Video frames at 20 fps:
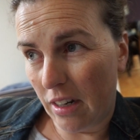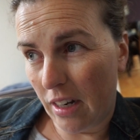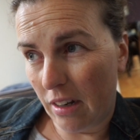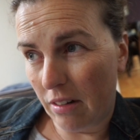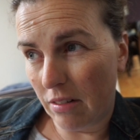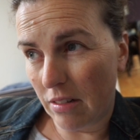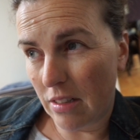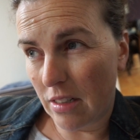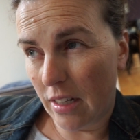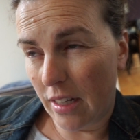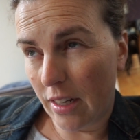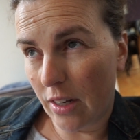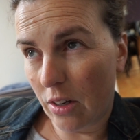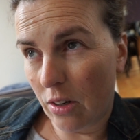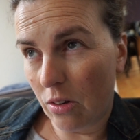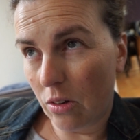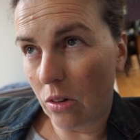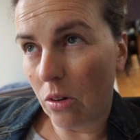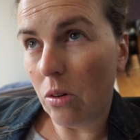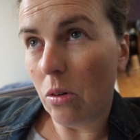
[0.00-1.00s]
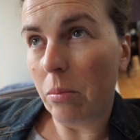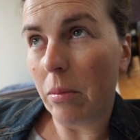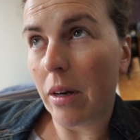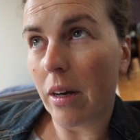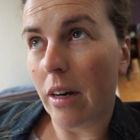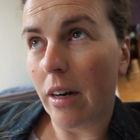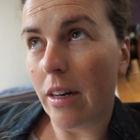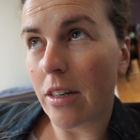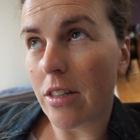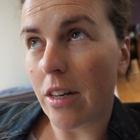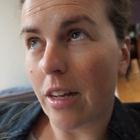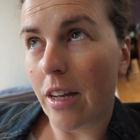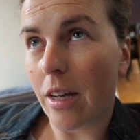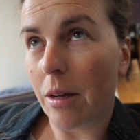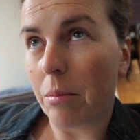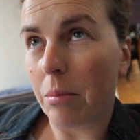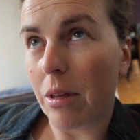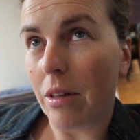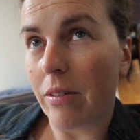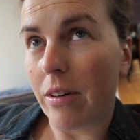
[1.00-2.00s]
And I was like, oh my gosh, I
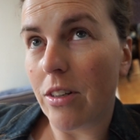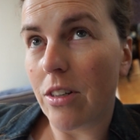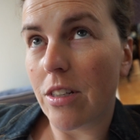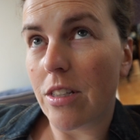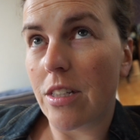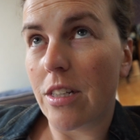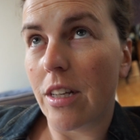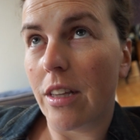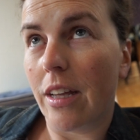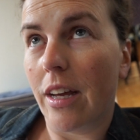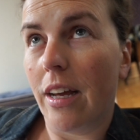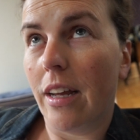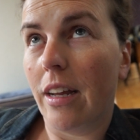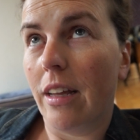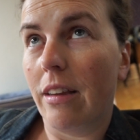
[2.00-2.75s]
can't believe I just did that.